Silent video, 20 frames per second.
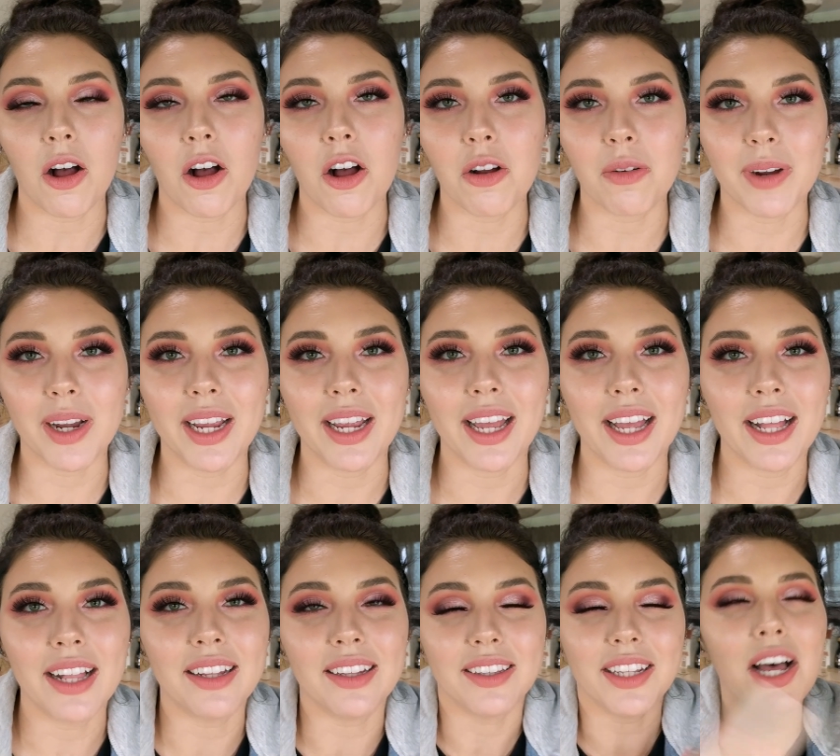Alright,
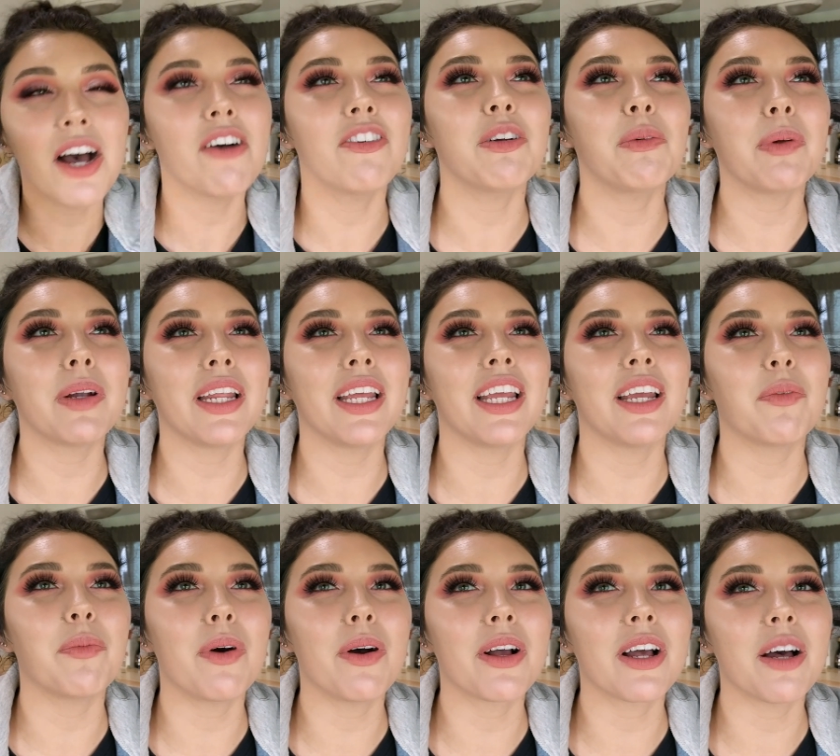hello everybody
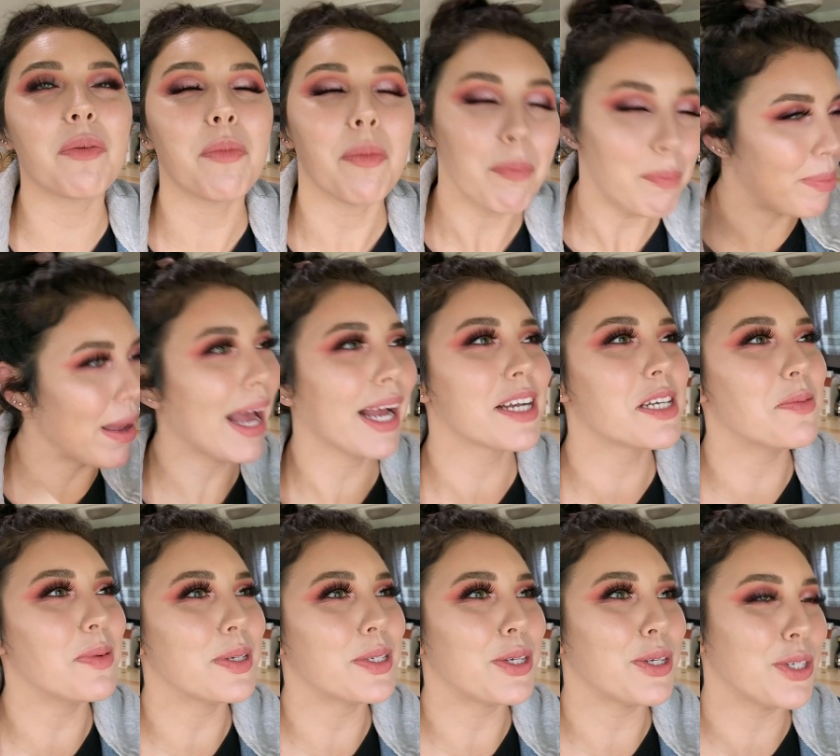and welcome back
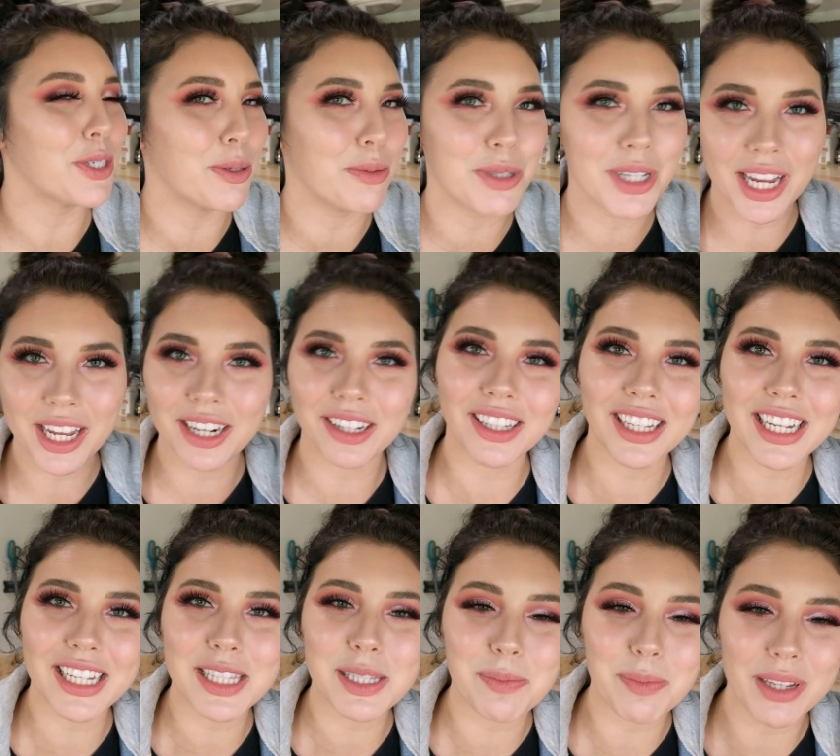to my YouTube channel. It's